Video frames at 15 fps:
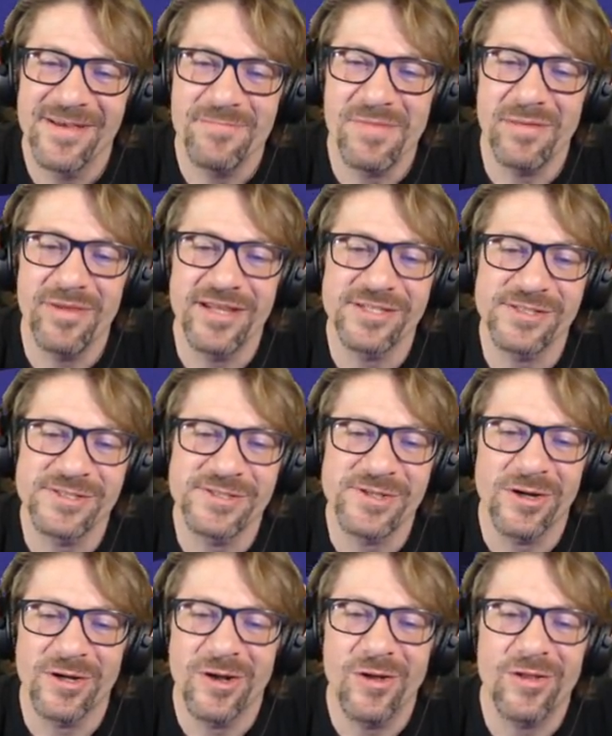Maybe I should
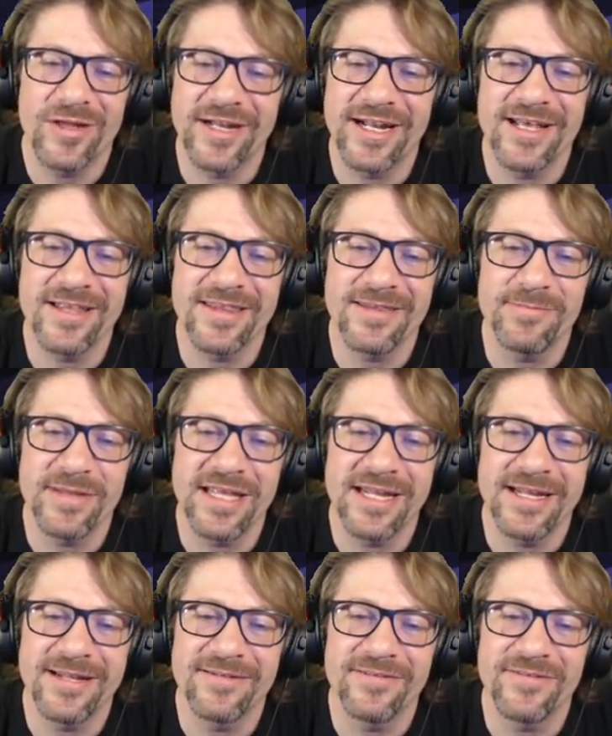start calling it out at the
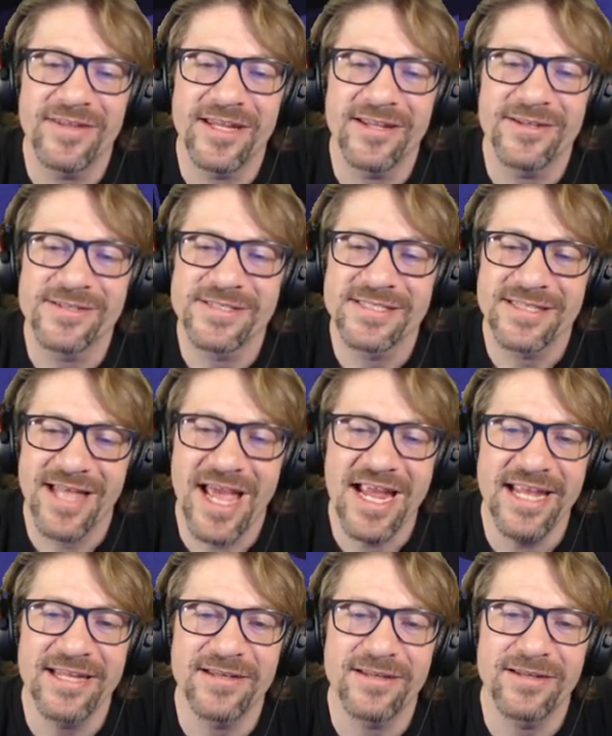beginning of the videos.
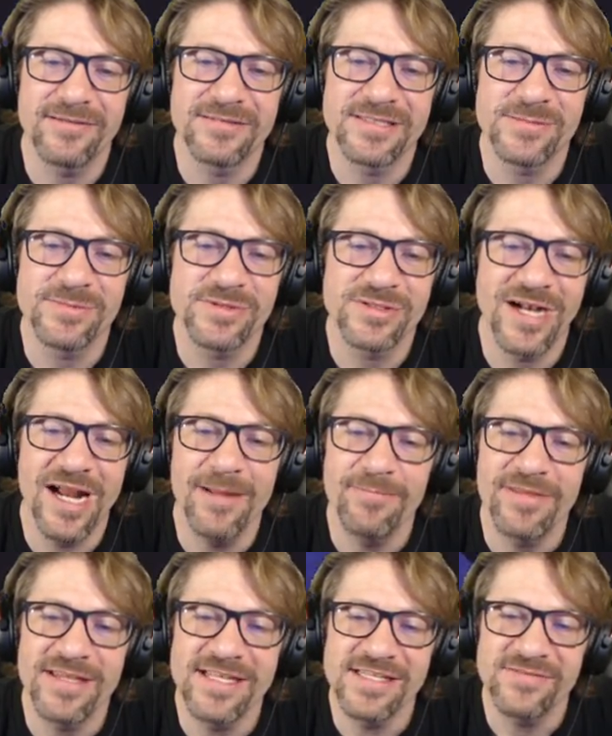Like and subscribe
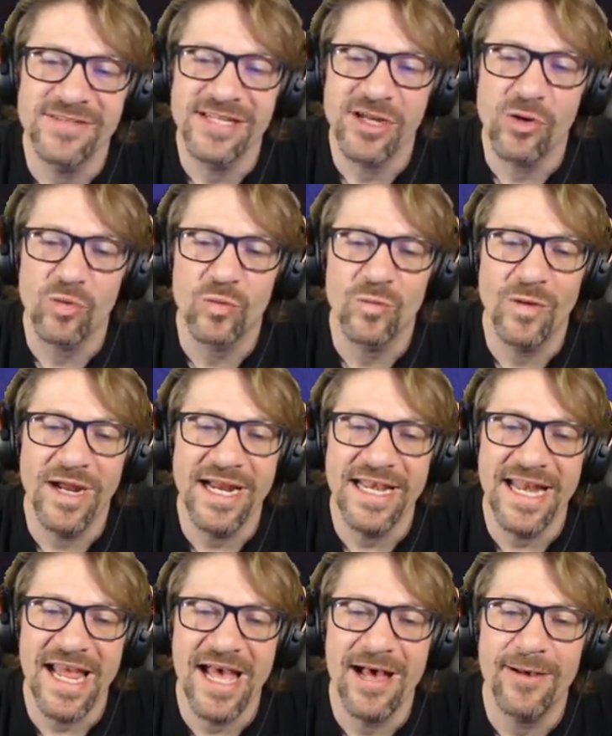this video right
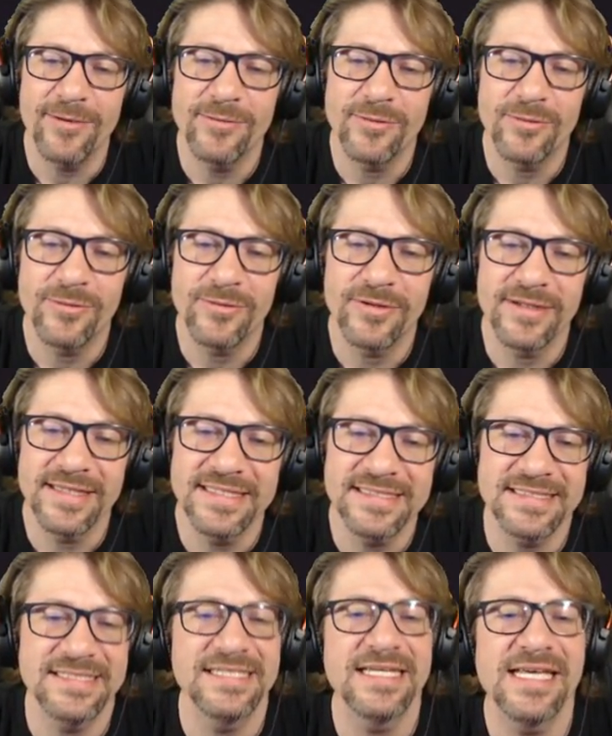now or this
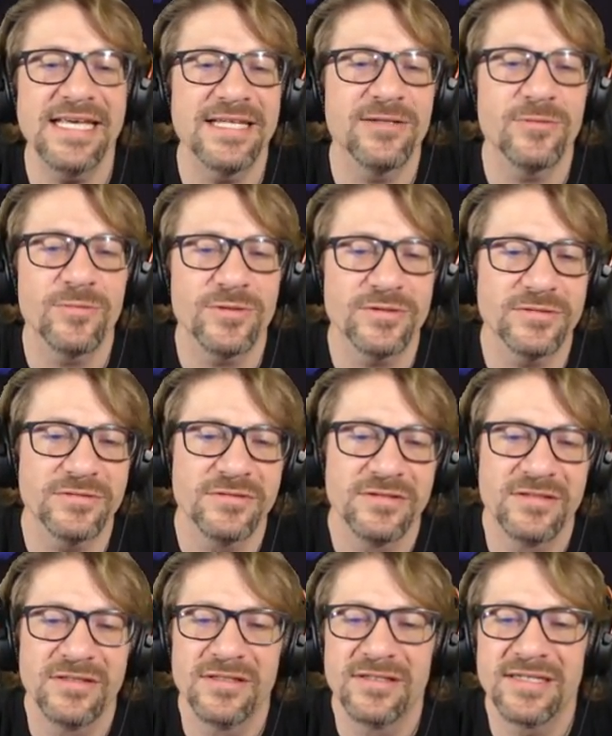kitten will
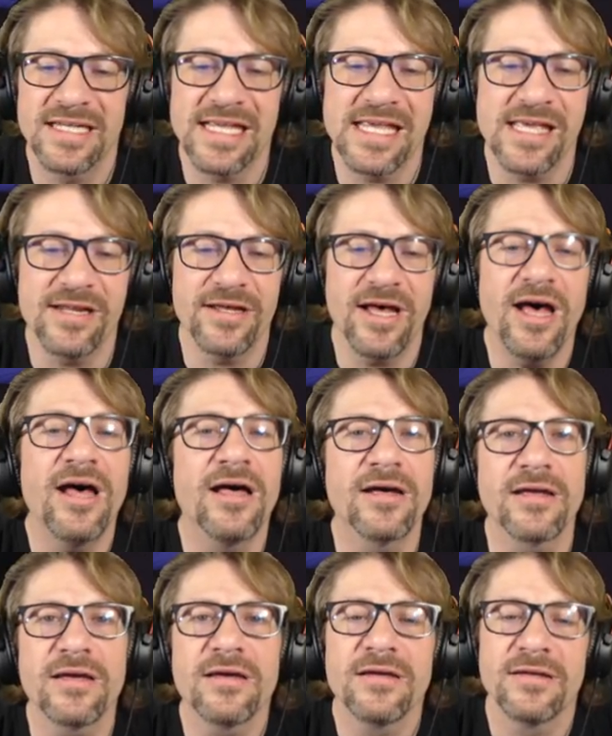get a
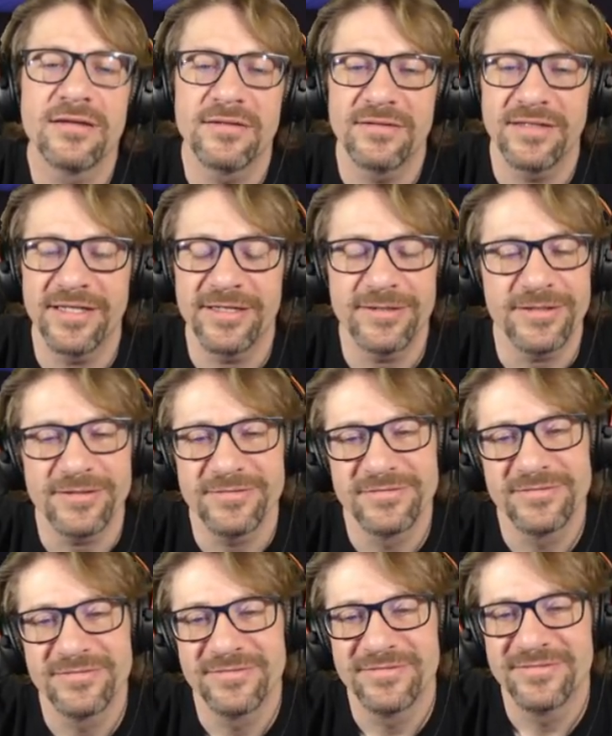hug. I don't
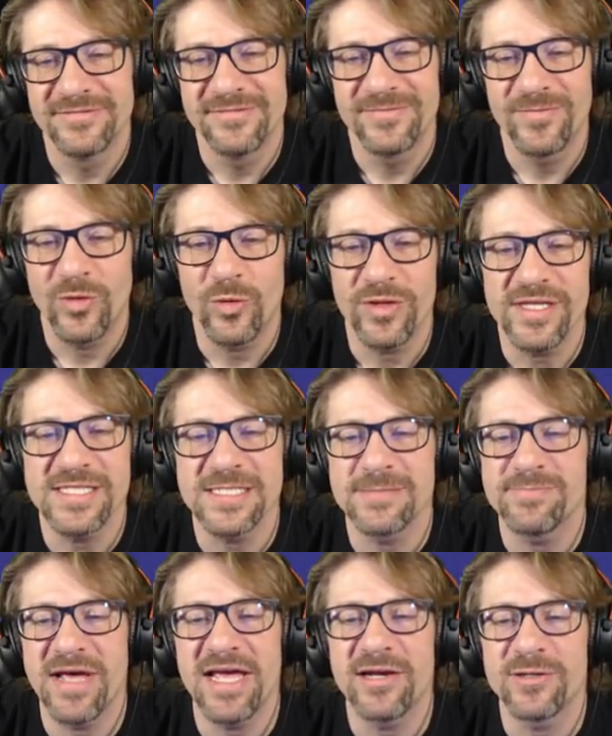know. Or this
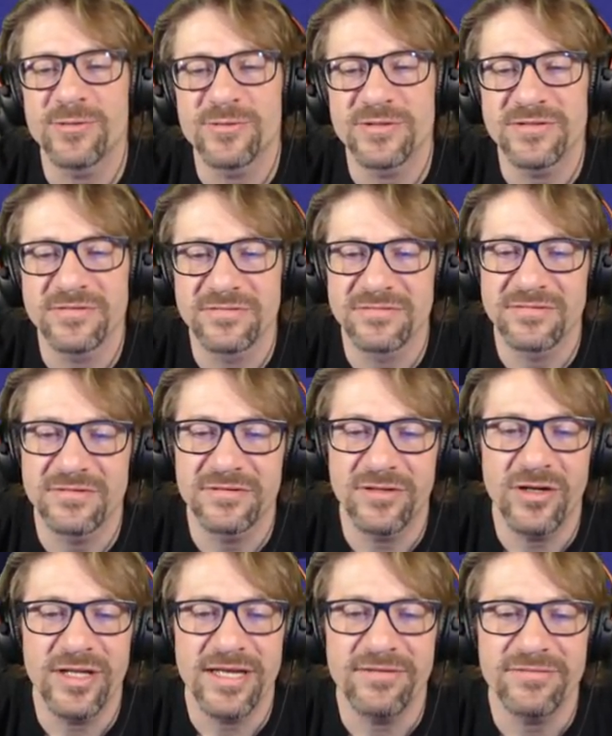spider will
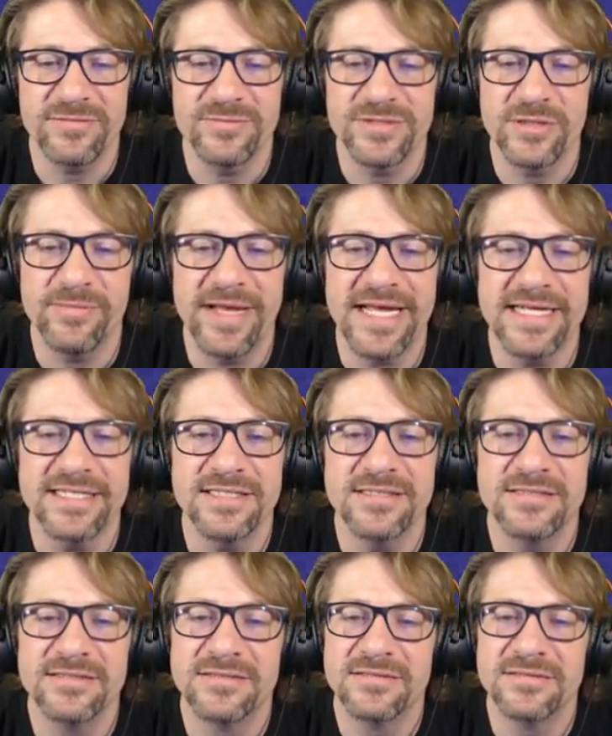crawl out from your bed
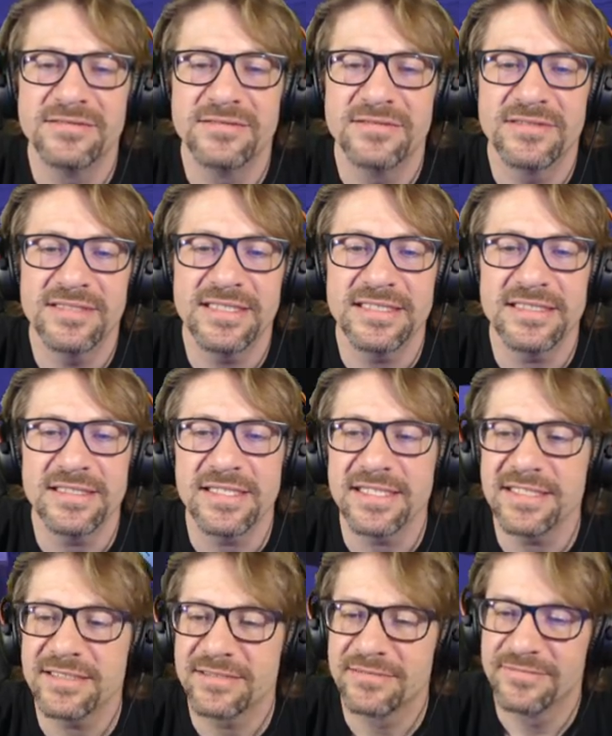in the night.